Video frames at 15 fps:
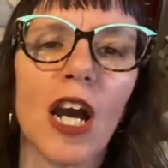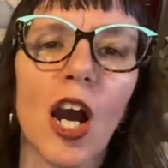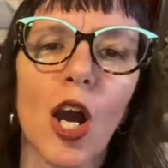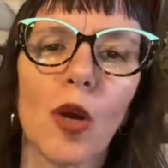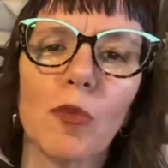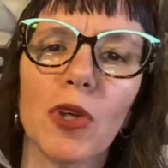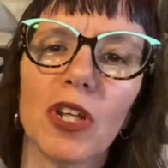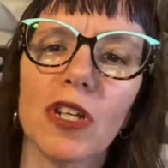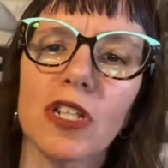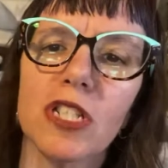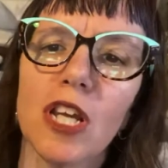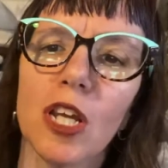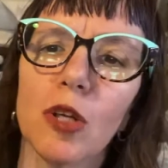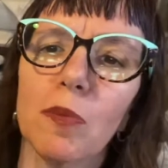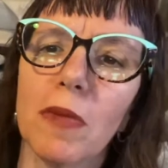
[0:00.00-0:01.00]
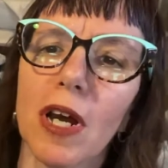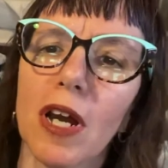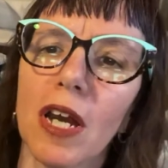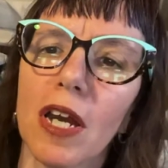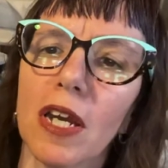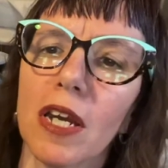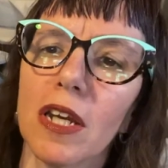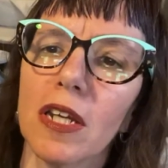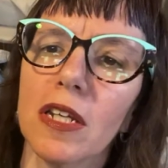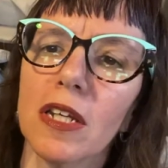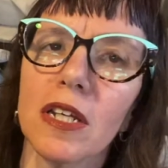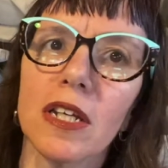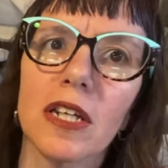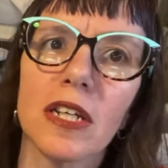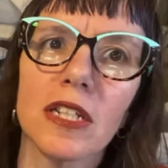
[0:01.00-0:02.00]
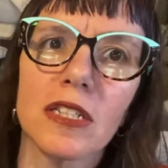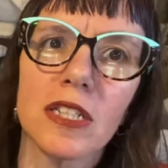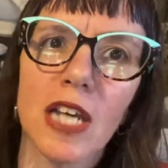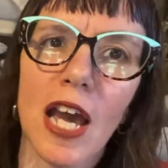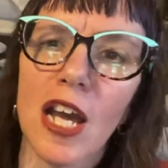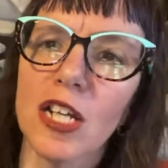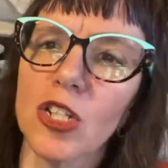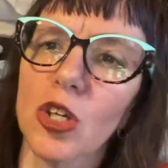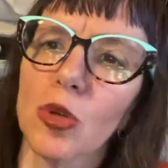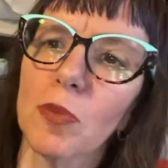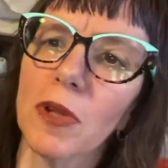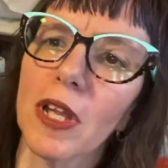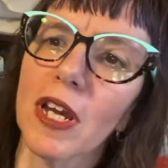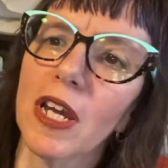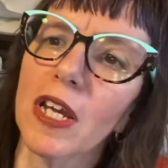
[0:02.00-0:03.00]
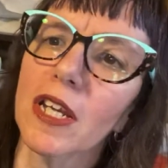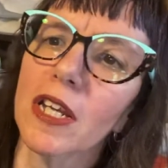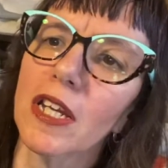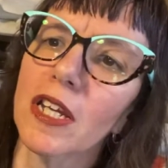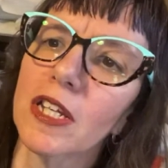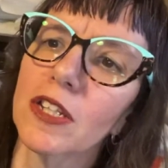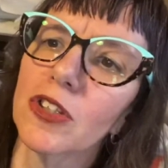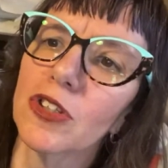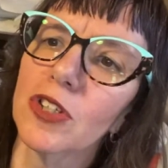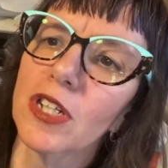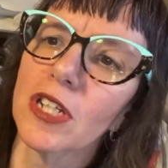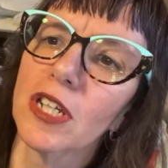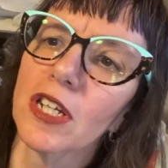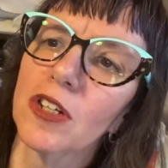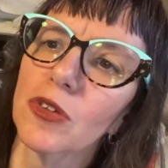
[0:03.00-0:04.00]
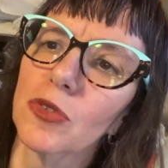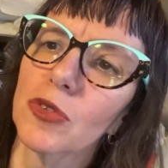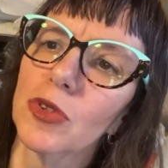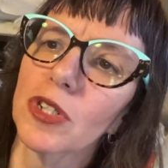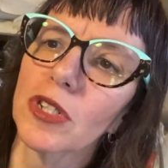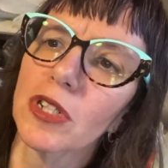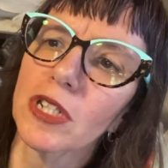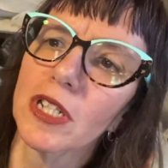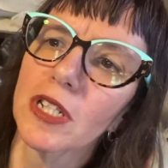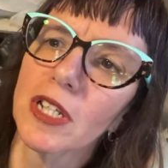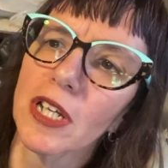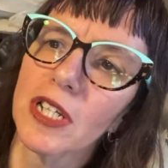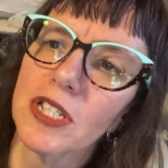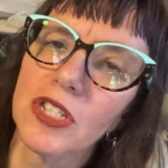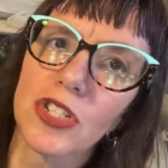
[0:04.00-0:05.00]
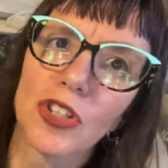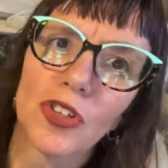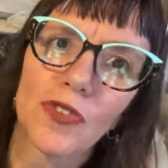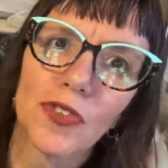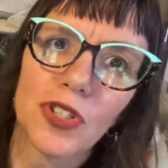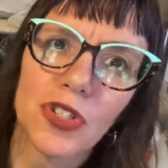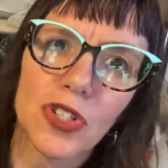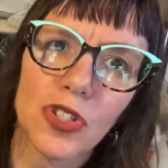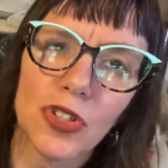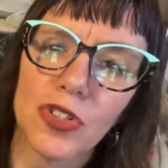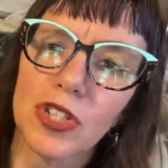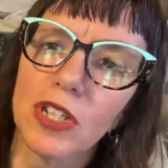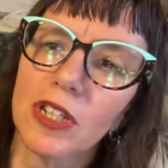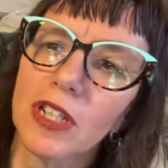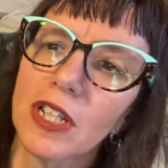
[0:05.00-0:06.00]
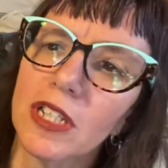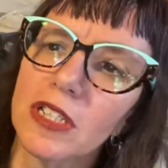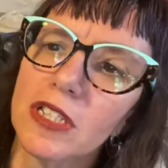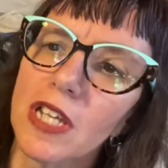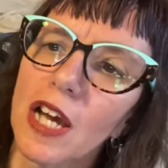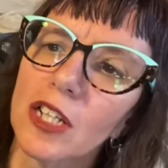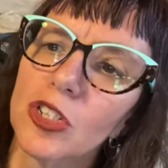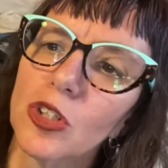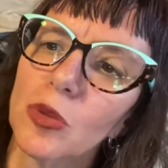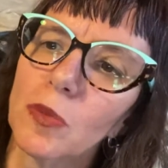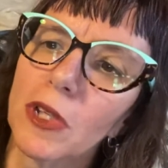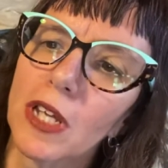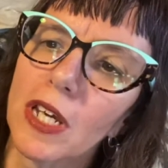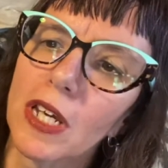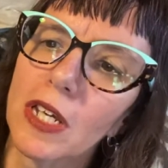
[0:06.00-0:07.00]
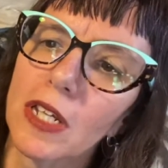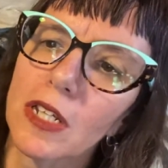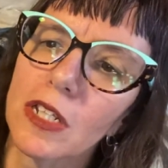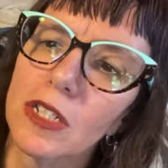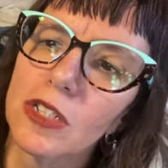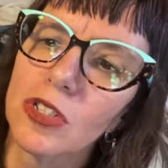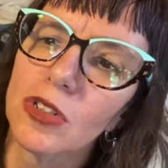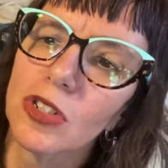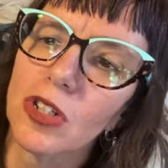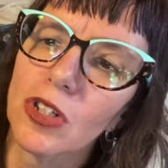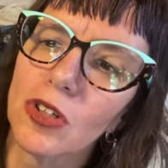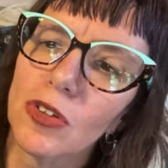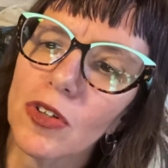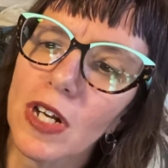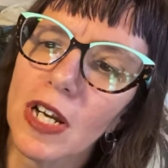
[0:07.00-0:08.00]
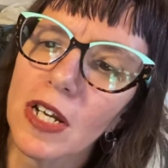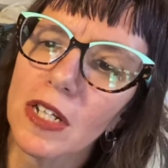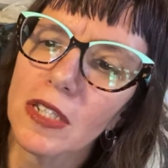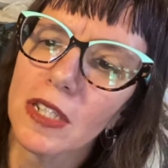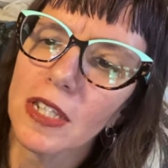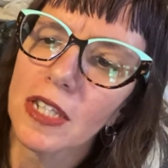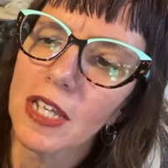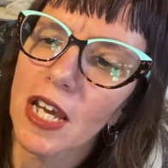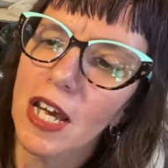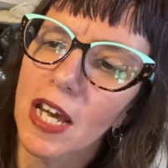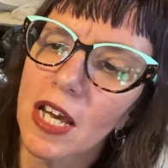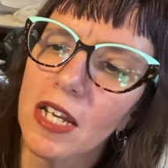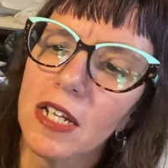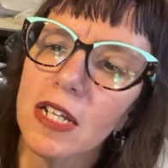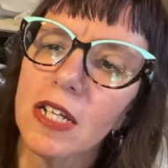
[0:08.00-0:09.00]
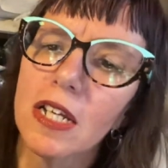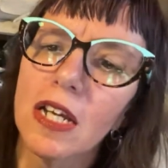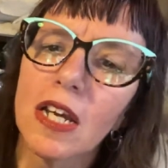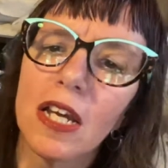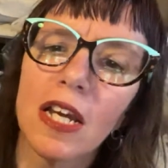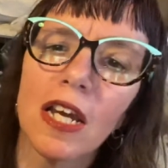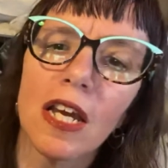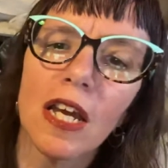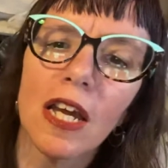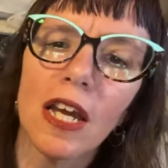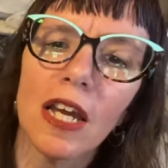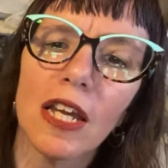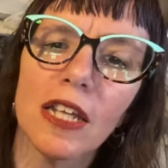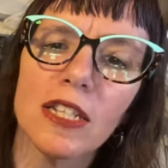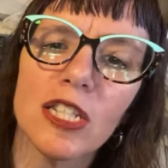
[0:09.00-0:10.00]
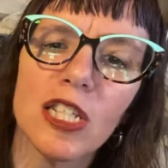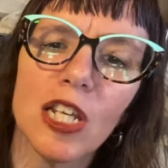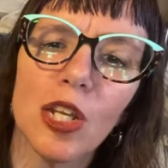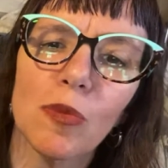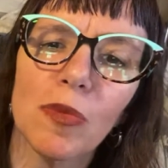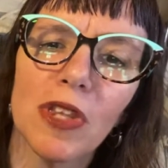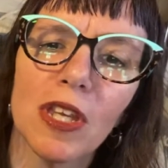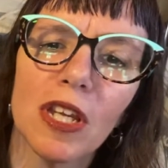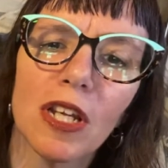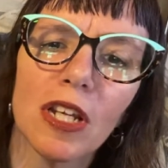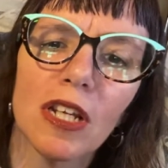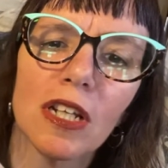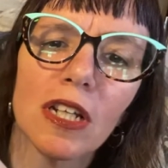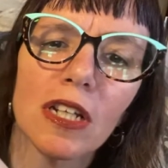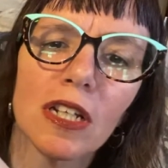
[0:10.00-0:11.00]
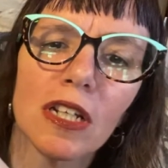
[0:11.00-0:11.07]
I'm gonna take my X-Acto blade, and you can get a really nice surface using the X-Acto blade. So I'll go around that, and same thing